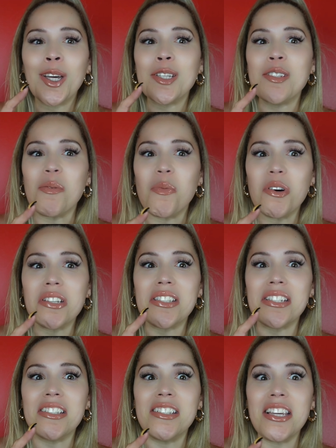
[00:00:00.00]
because he wants
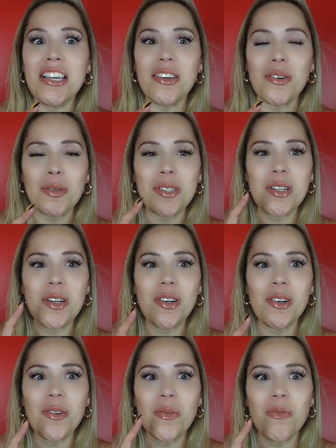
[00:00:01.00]
to deal to the
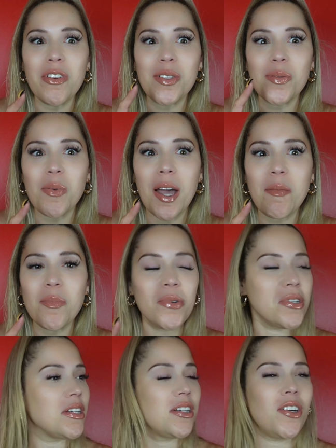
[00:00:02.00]
little rich white
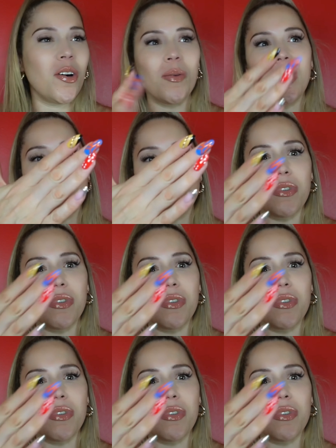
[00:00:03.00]
boy. No, he's